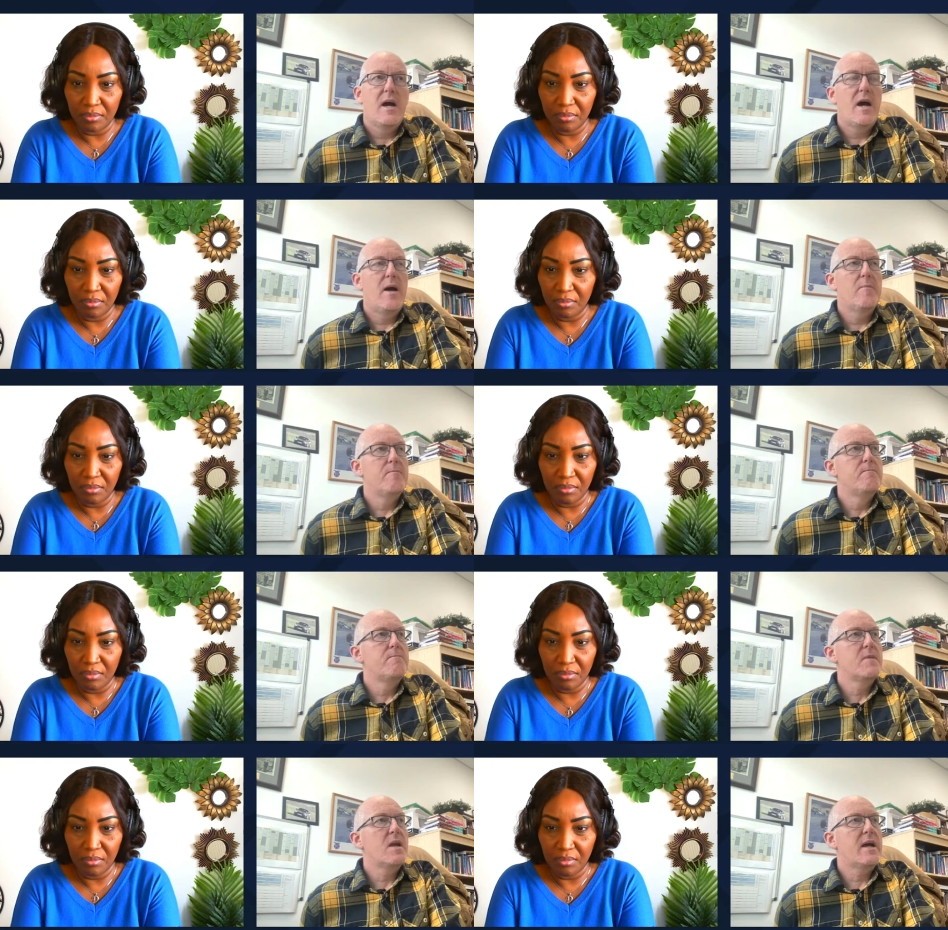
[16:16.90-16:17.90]
Speaker 1: Um,
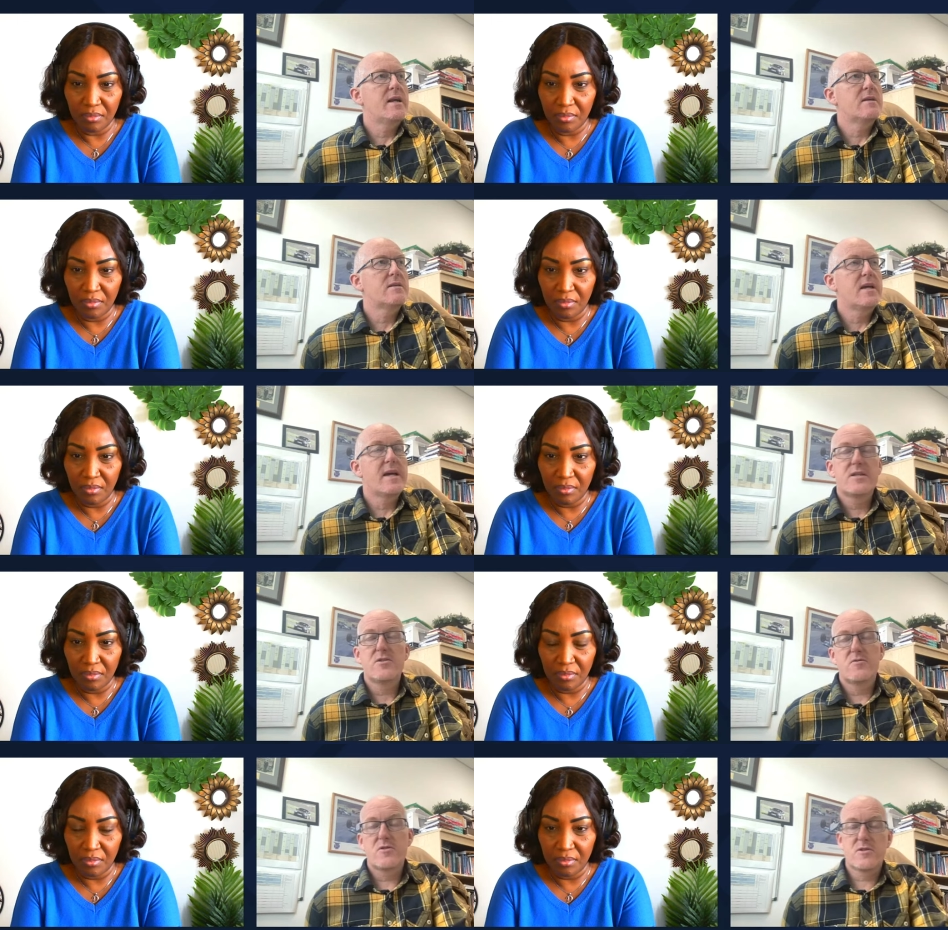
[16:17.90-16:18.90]
and yeah,
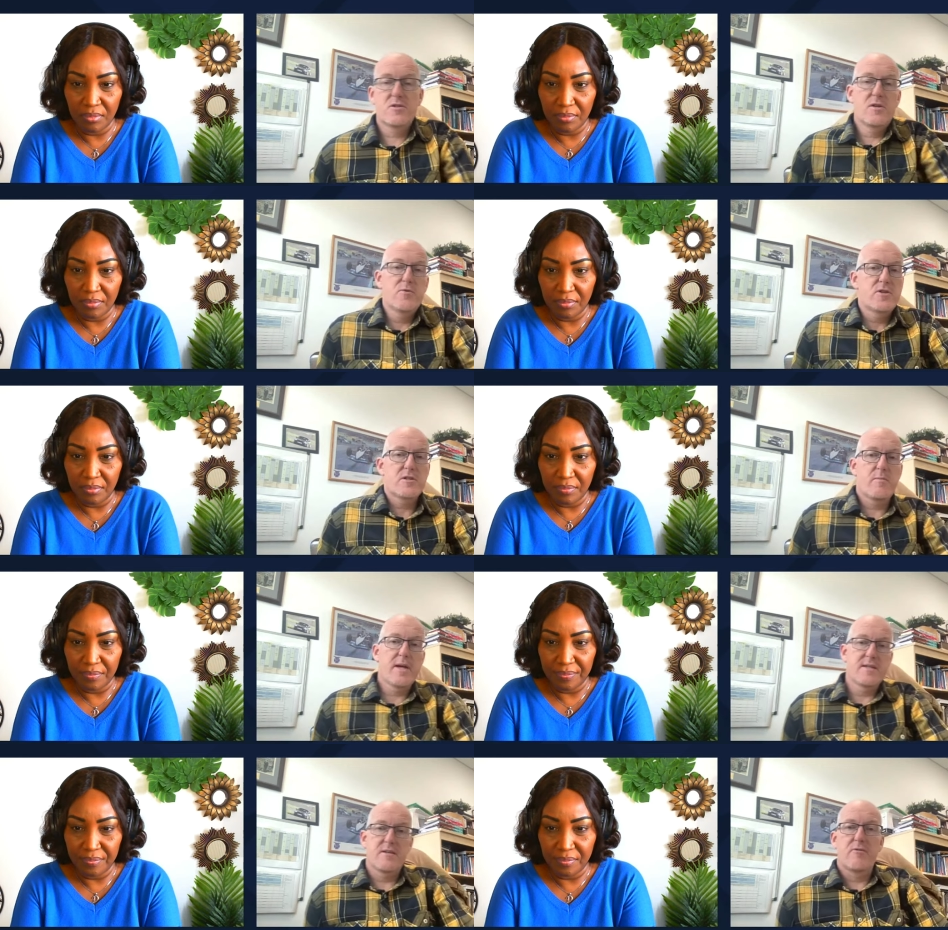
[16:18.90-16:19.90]
she was just she was just
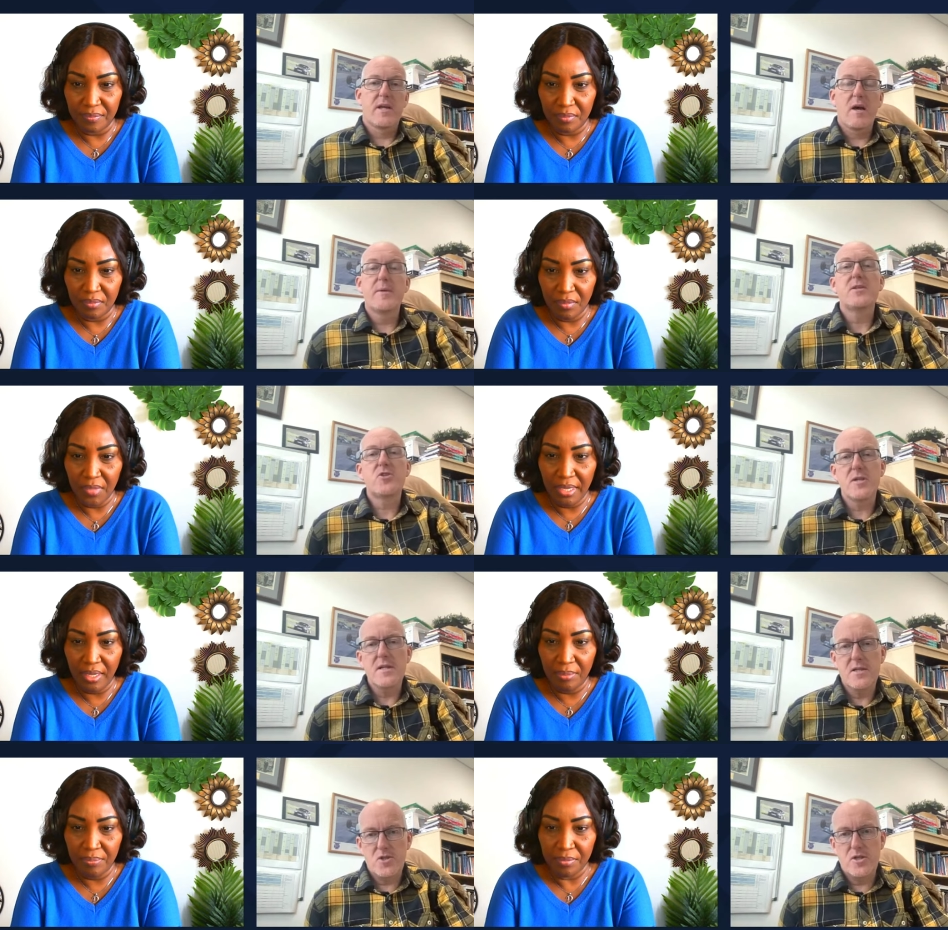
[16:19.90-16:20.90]
amazing, really. I mean, she
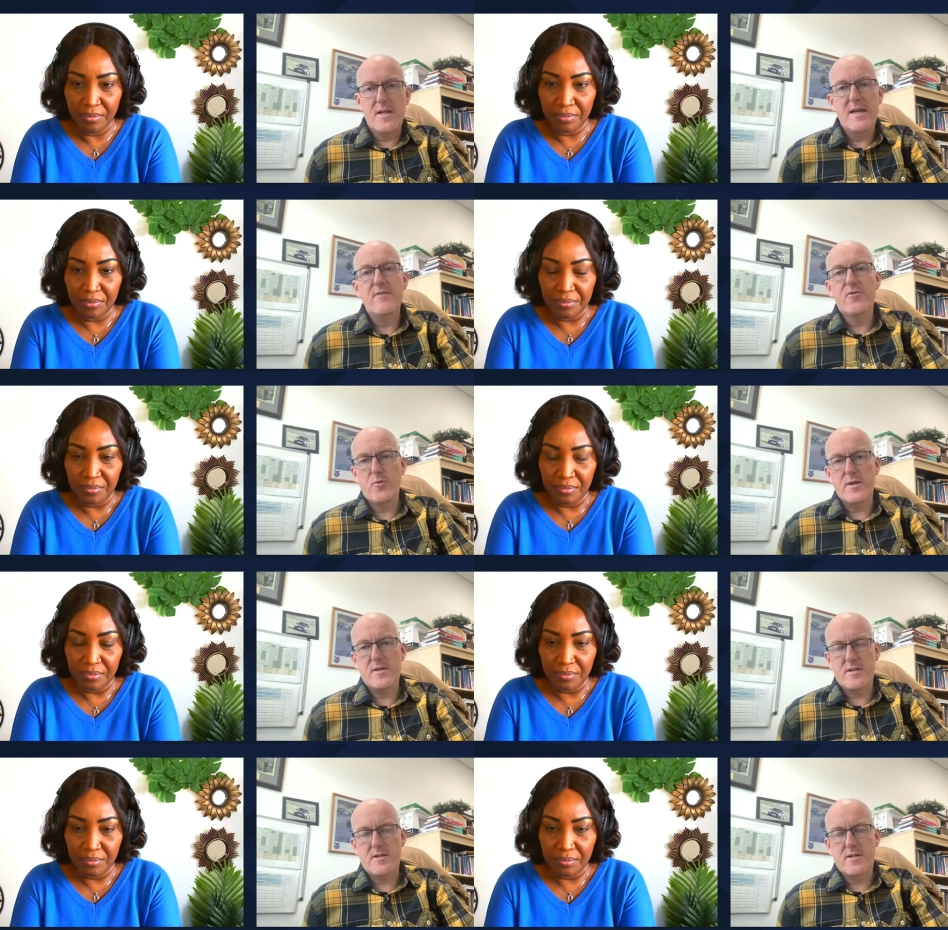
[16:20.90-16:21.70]
she lived with